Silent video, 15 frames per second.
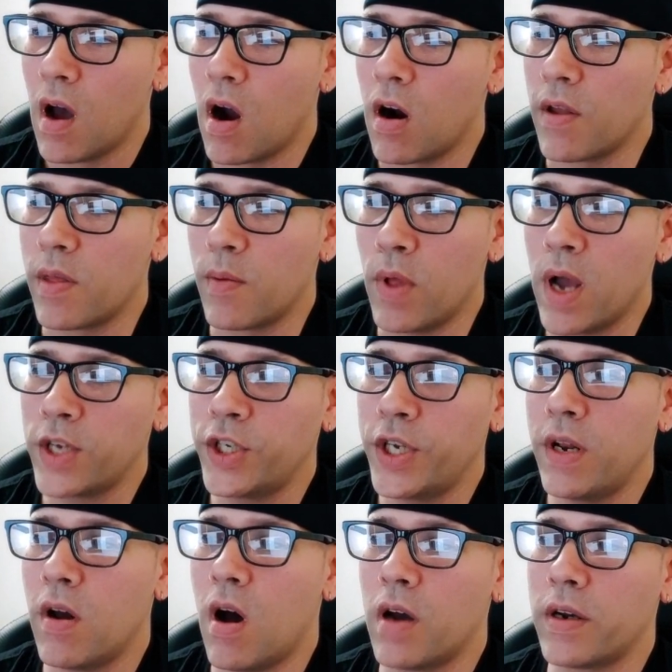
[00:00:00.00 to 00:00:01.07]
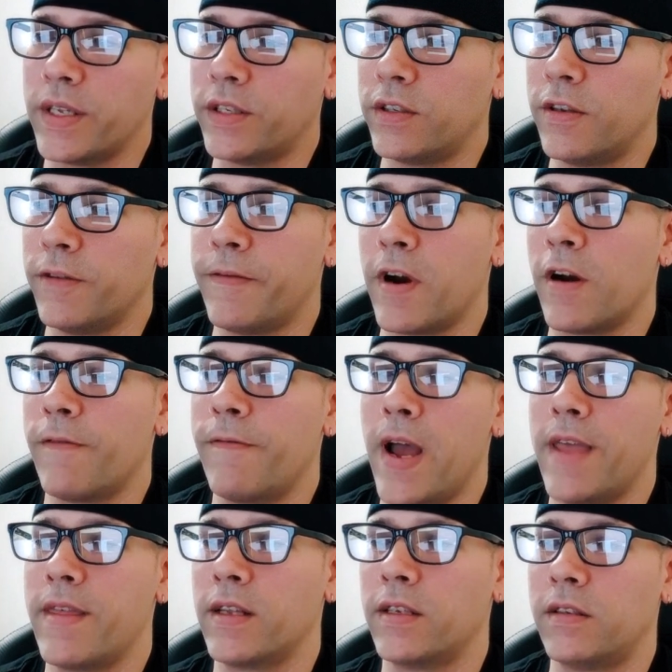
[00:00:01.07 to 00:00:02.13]
"Are the blockchain audits to
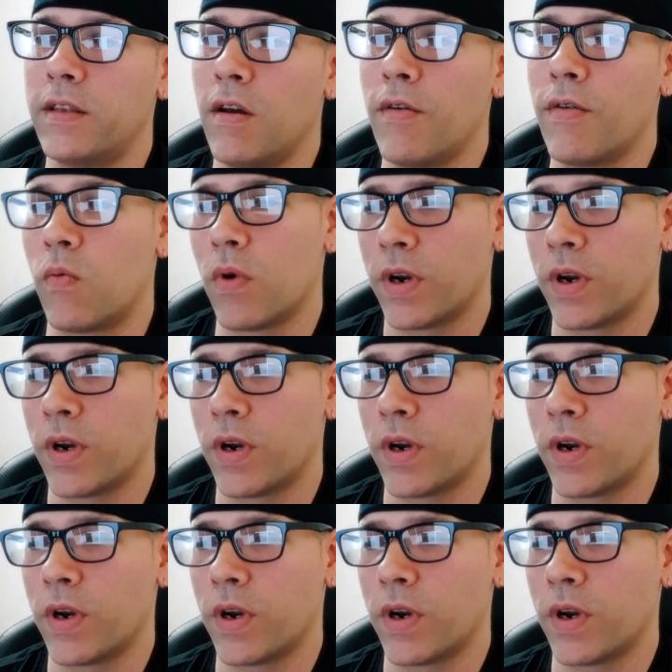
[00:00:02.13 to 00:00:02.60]
verify that Stealth